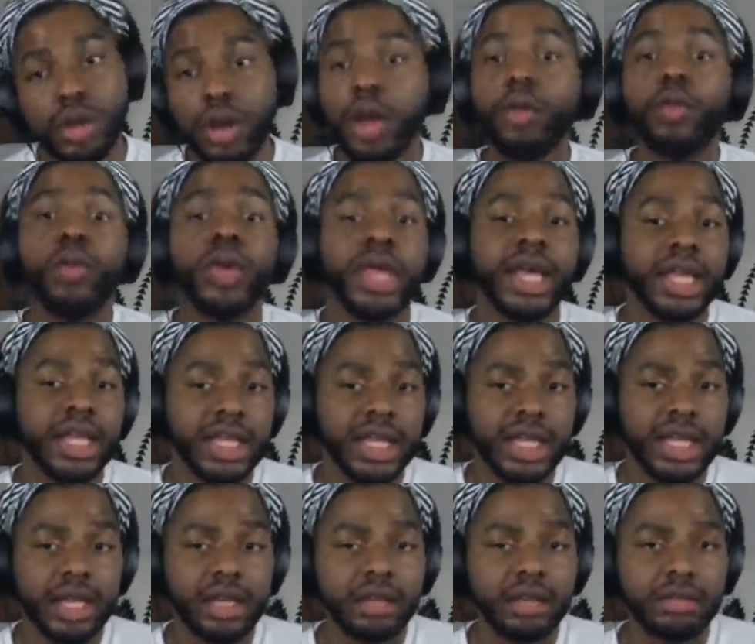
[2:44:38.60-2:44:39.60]

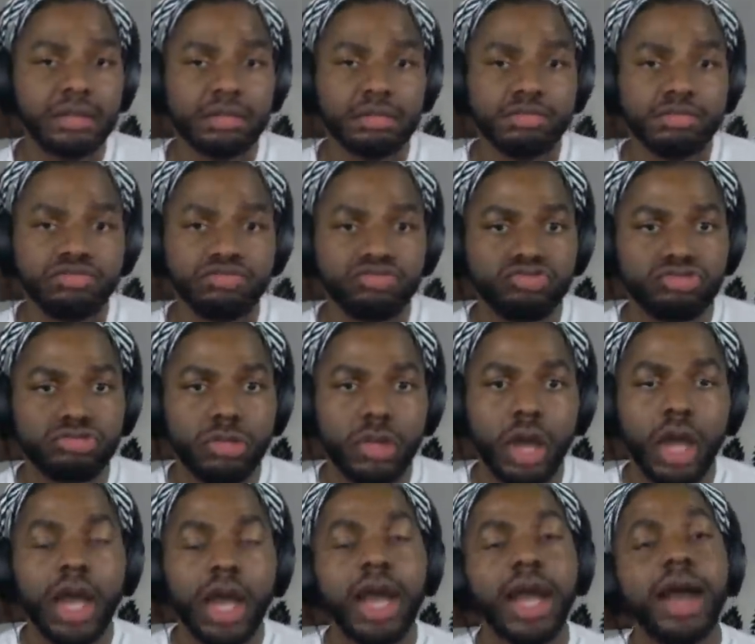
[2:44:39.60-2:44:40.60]
weekly.
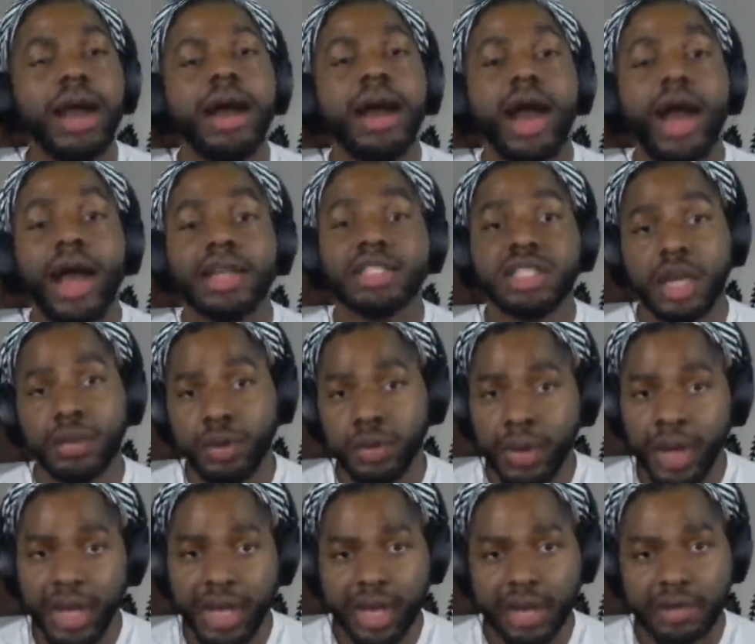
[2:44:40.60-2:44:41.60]
I shampoo
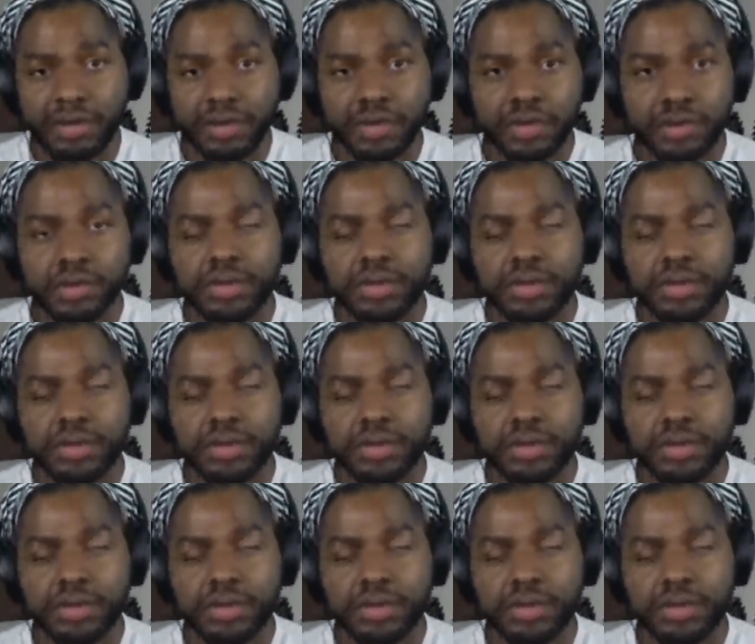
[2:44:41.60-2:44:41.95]
my hair,